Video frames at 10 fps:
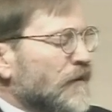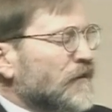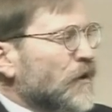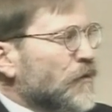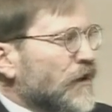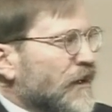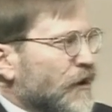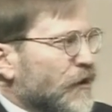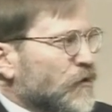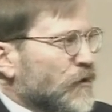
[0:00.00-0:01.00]
liberty
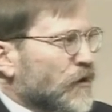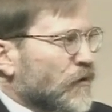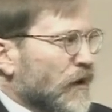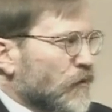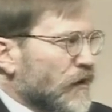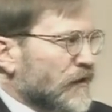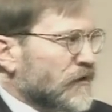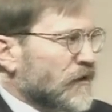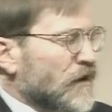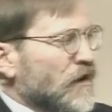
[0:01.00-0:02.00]
carries with it great
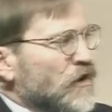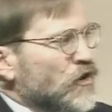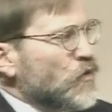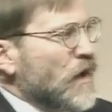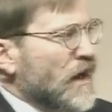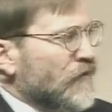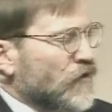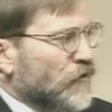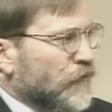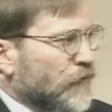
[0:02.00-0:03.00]
risk. You
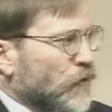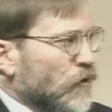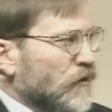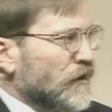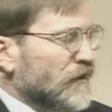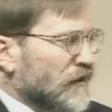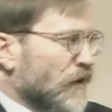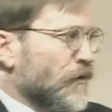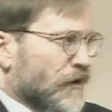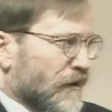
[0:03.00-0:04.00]
have the full
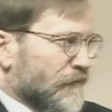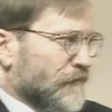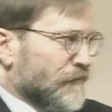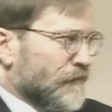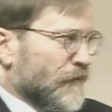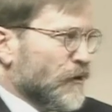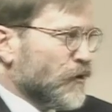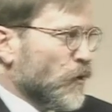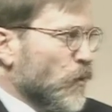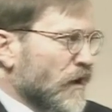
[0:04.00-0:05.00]
liberty
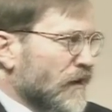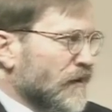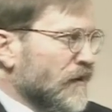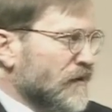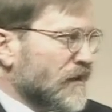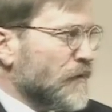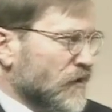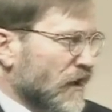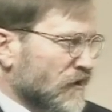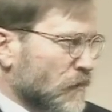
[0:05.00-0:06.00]
to win
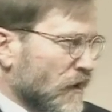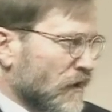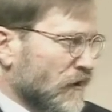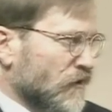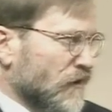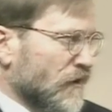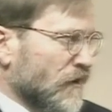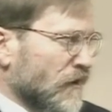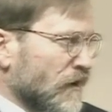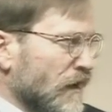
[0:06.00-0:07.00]
same-sex marriage,
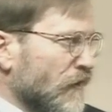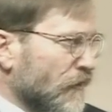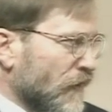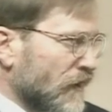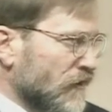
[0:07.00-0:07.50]
even if I